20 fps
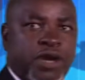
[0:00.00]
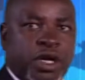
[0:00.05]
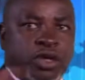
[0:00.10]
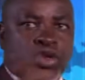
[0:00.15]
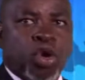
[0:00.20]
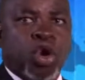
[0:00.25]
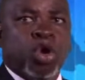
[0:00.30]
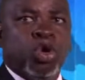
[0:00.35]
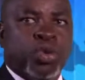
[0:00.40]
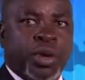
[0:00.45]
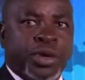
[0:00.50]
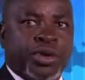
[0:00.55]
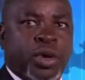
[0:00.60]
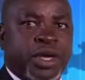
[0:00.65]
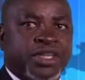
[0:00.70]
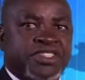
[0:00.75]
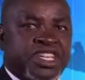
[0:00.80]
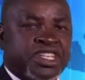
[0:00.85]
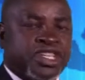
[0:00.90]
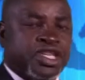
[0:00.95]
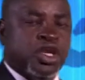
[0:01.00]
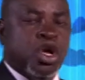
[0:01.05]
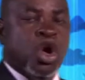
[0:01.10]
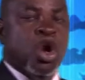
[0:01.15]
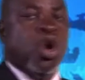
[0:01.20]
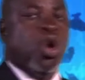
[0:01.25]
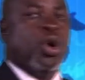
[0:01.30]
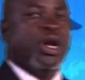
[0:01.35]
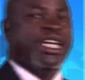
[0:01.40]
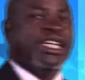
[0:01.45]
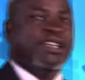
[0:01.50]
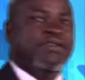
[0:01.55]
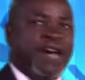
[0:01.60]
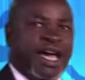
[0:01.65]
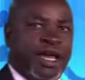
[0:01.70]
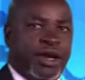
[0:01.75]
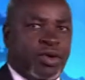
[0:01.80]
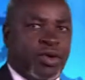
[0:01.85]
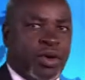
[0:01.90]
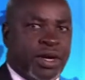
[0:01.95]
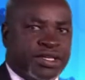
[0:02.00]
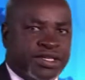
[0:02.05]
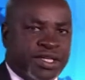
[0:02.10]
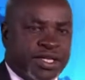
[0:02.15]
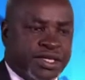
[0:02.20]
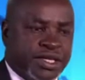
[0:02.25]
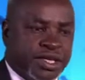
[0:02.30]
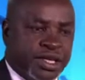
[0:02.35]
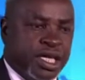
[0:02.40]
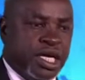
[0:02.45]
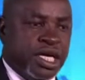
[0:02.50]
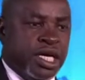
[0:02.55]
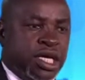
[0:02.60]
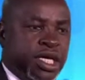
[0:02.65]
and congruent organization or a divided organization.